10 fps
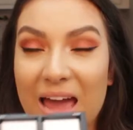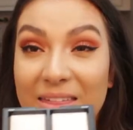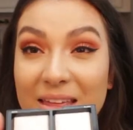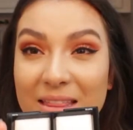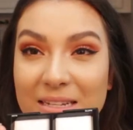I
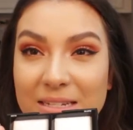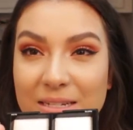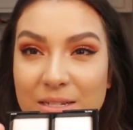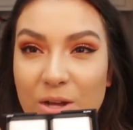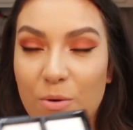think this
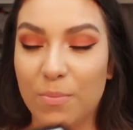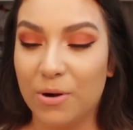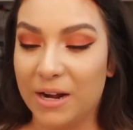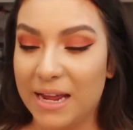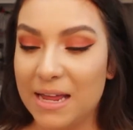is so
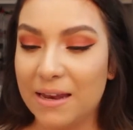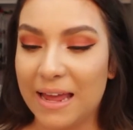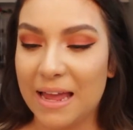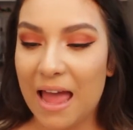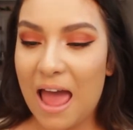pretty.
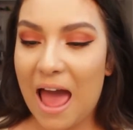Like,